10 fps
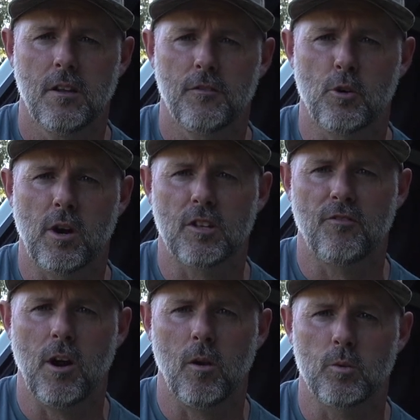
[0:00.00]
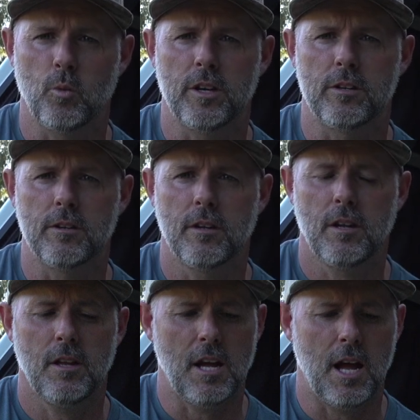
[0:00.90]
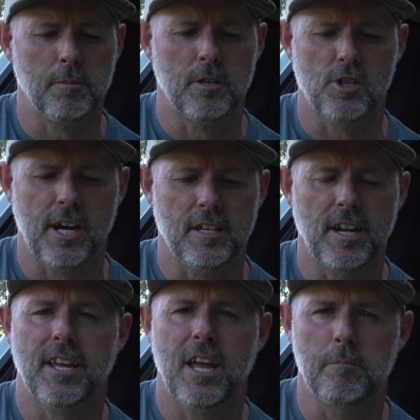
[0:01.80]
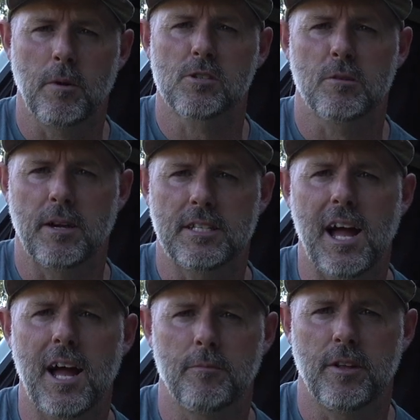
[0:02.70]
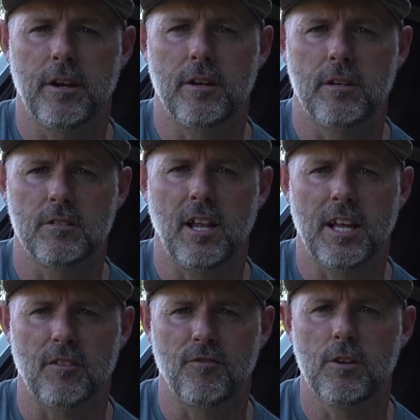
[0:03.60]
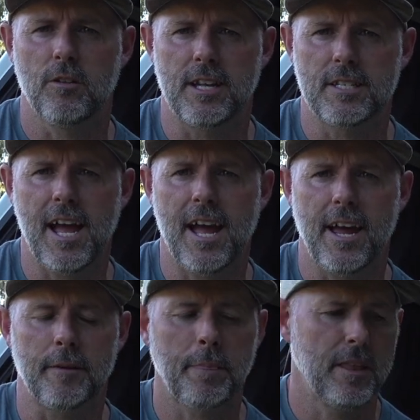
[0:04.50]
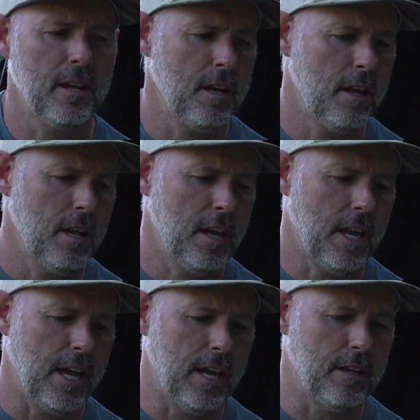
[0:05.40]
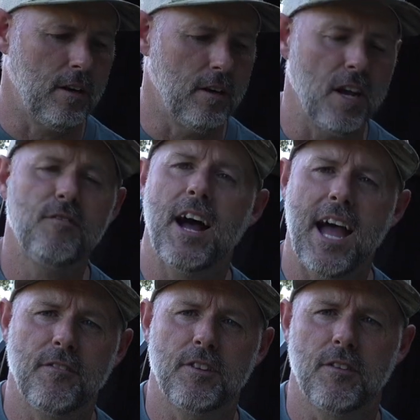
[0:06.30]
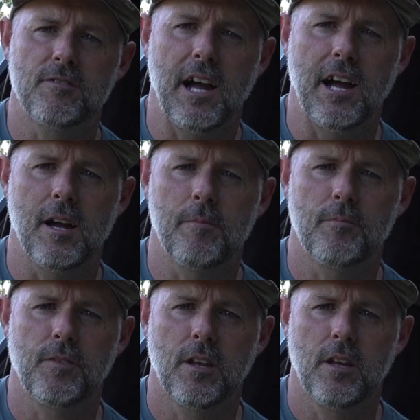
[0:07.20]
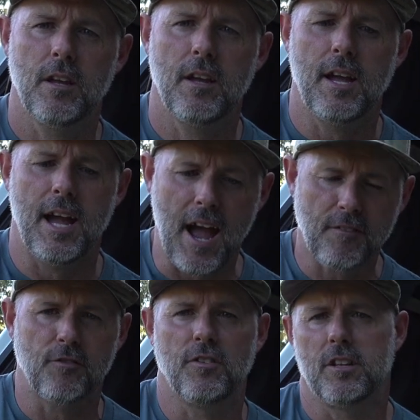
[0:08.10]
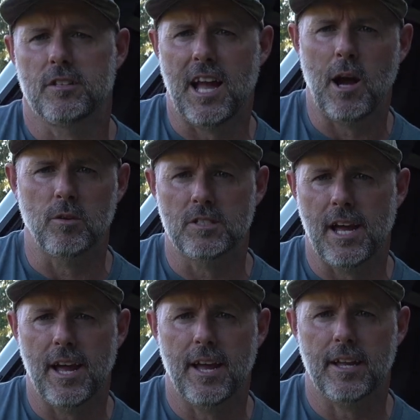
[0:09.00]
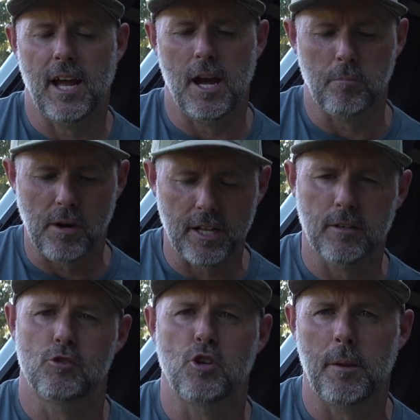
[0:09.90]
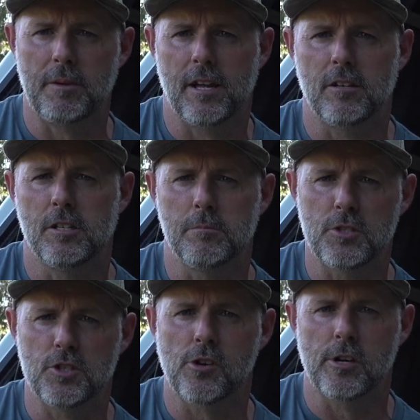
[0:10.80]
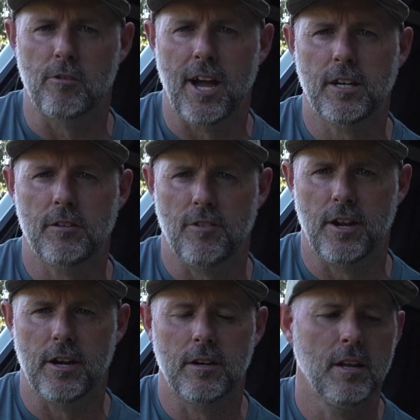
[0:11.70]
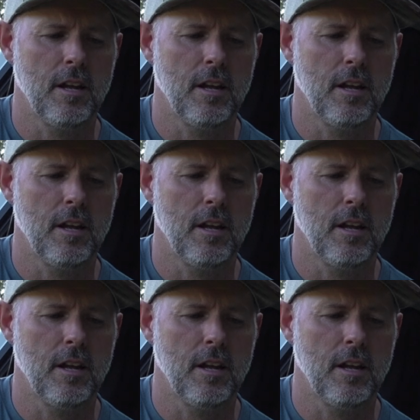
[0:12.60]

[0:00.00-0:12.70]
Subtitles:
throughout the fall and winter. I'm going to try to dedicate most of my time there until I can fill that tag. And if I have enough time after filling the Iowa tag, I'm probably going to drop down and hunt Missouri right under there.